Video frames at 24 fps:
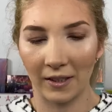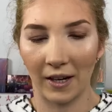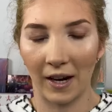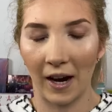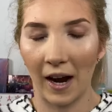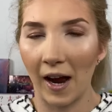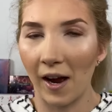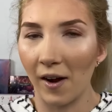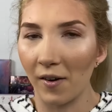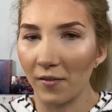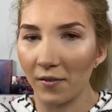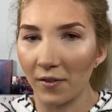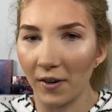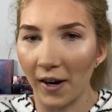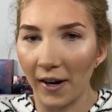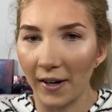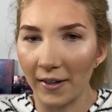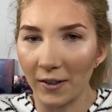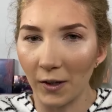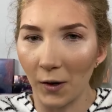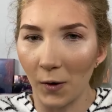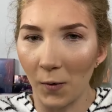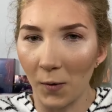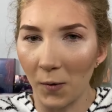have like
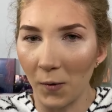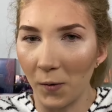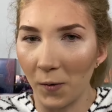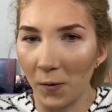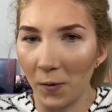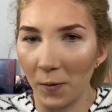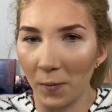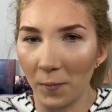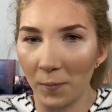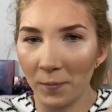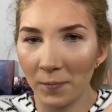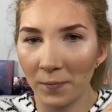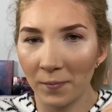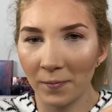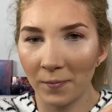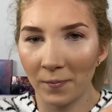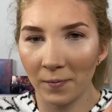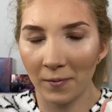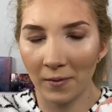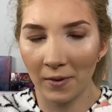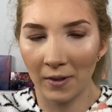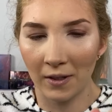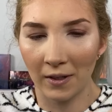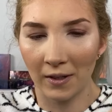the whole
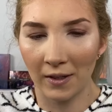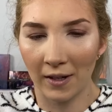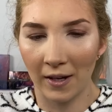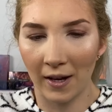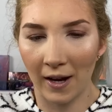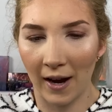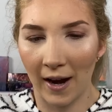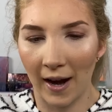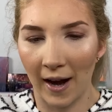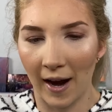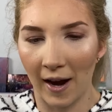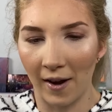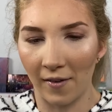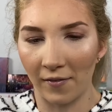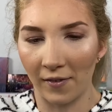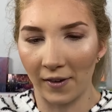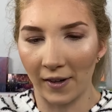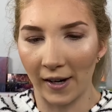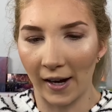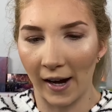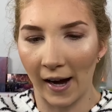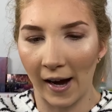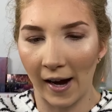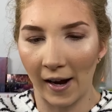half and
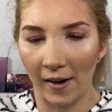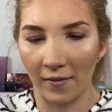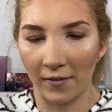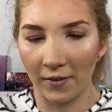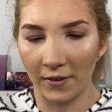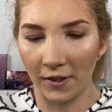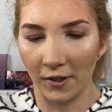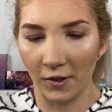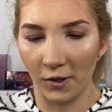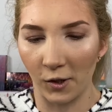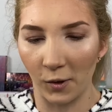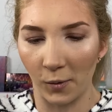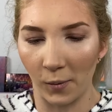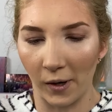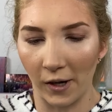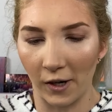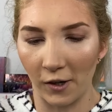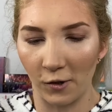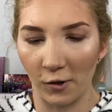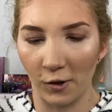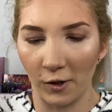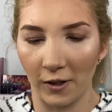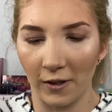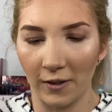half
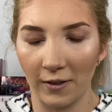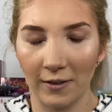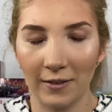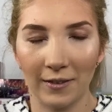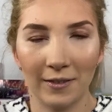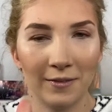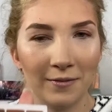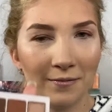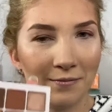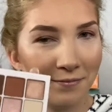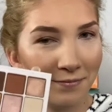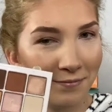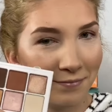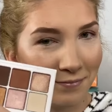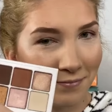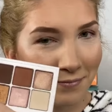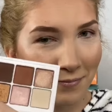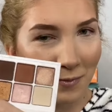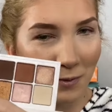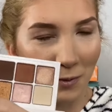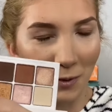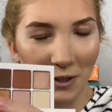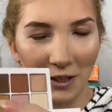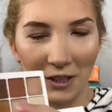situation
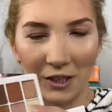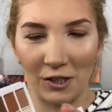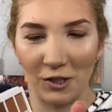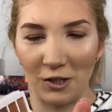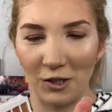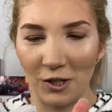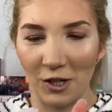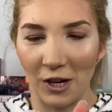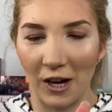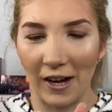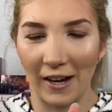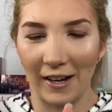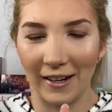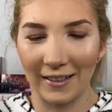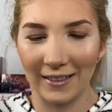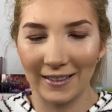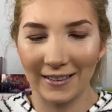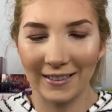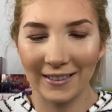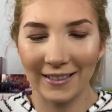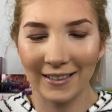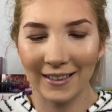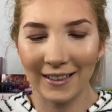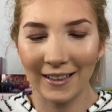with the
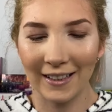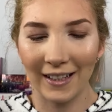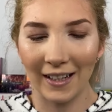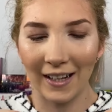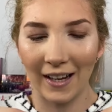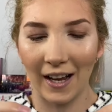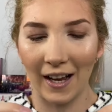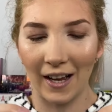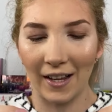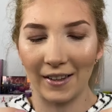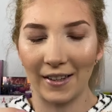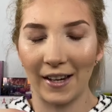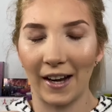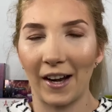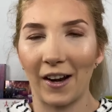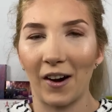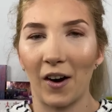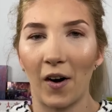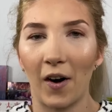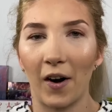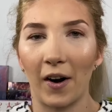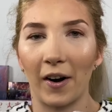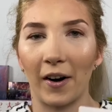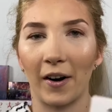shades, they
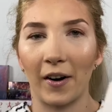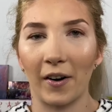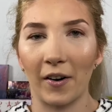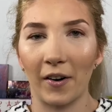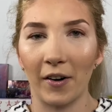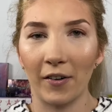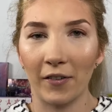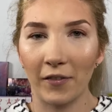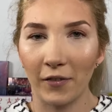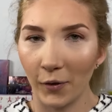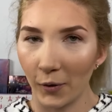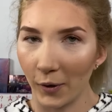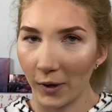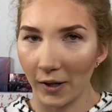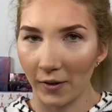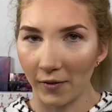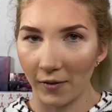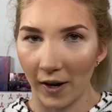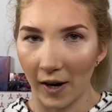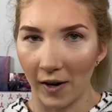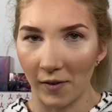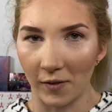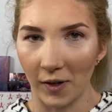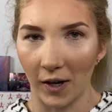are
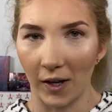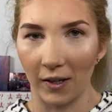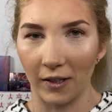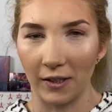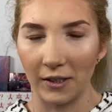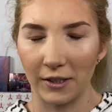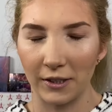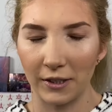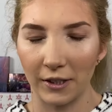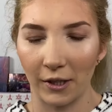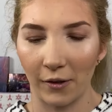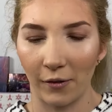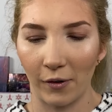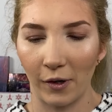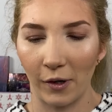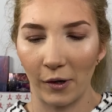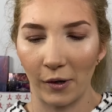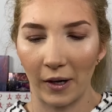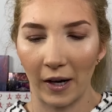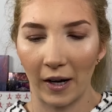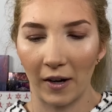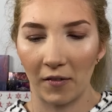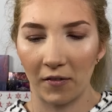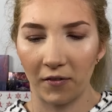$45. So you
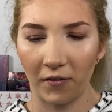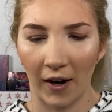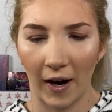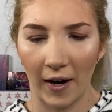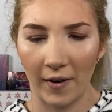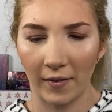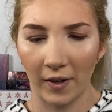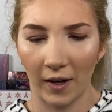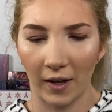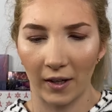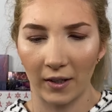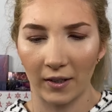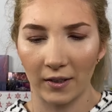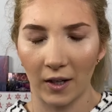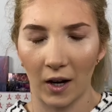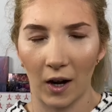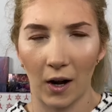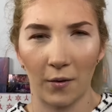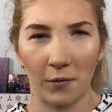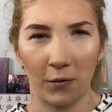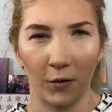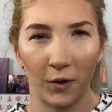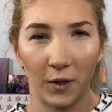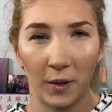get $5
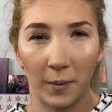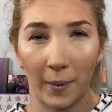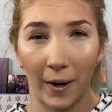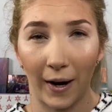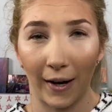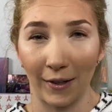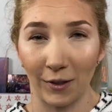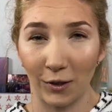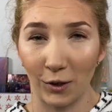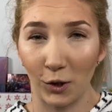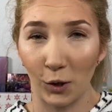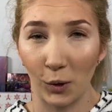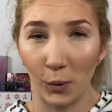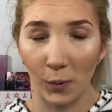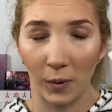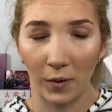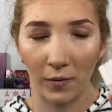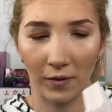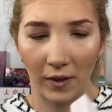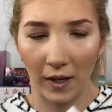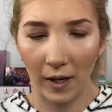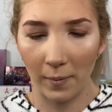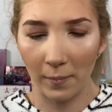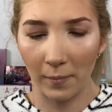off when you buy 2 of
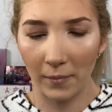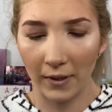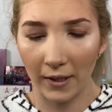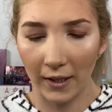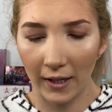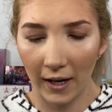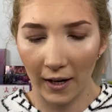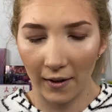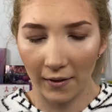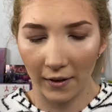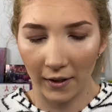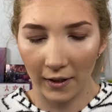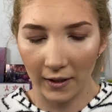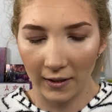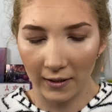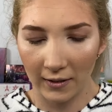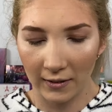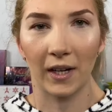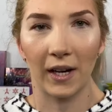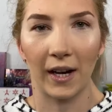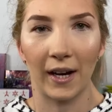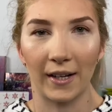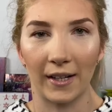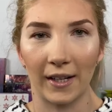them together.
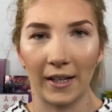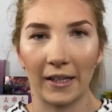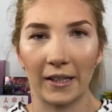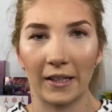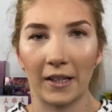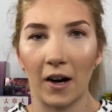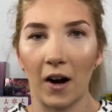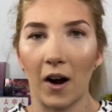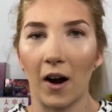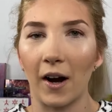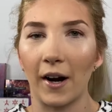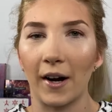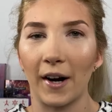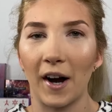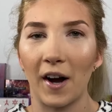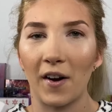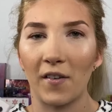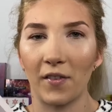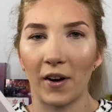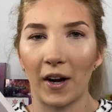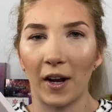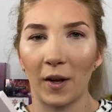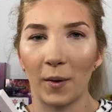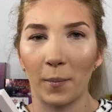And these are
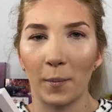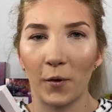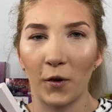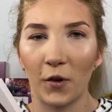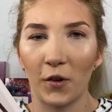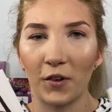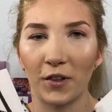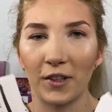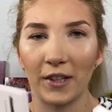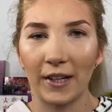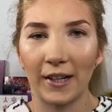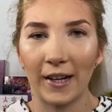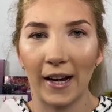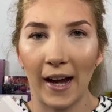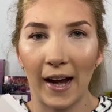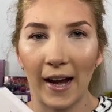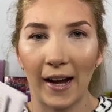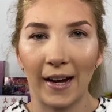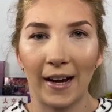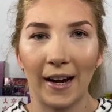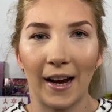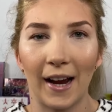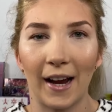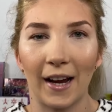available
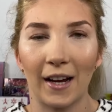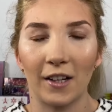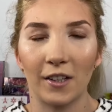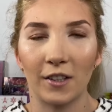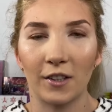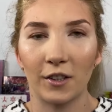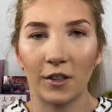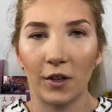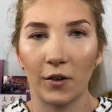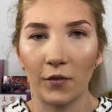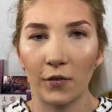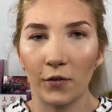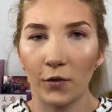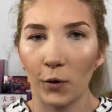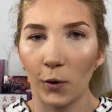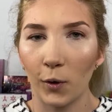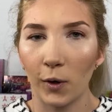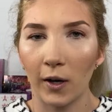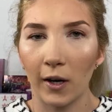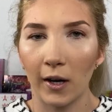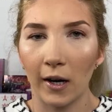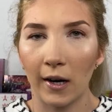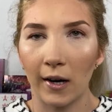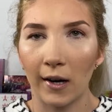today at
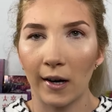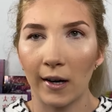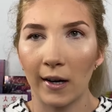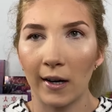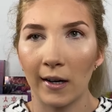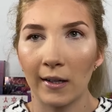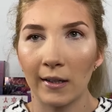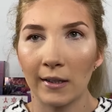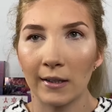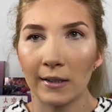Sephora.com,